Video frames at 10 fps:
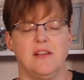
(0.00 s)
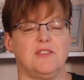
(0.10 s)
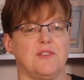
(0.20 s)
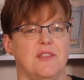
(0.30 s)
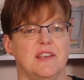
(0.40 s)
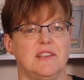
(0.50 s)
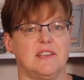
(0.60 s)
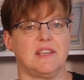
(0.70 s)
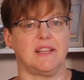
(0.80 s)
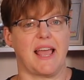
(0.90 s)
So this
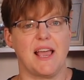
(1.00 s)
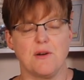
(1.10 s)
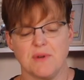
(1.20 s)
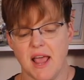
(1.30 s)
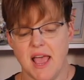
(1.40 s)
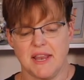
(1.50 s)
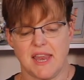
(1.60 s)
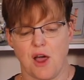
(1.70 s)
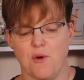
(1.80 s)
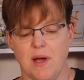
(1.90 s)
is the layout.
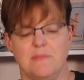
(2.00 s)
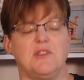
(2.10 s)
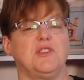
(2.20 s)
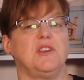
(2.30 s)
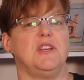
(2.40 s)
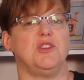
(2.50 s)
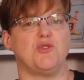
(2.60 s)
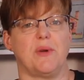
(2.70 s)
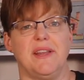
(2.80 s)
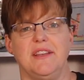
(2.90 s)
Now I'm just going to
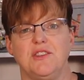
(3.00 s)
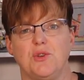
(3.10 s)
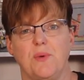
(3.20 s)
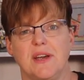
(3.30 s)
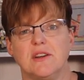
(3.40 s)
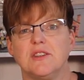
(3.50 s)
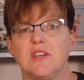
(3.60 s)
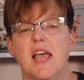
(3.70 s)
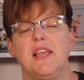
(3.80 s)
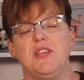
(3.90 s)
join these squares
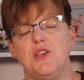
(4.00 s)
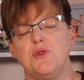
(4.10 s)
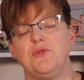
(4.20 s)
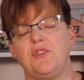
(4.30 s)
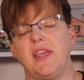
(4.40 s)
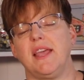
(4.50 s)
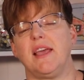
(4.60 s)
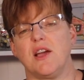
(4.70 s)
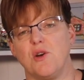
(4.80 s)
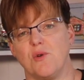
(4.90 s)
using
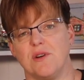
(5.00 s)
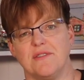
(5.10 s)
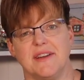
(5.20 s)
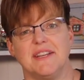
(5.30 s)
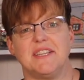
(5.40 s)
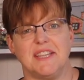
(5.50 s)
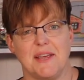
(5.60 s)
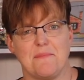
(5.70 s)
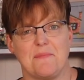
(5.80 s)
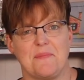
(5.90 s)
a quarter inch
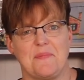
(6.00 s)
seam.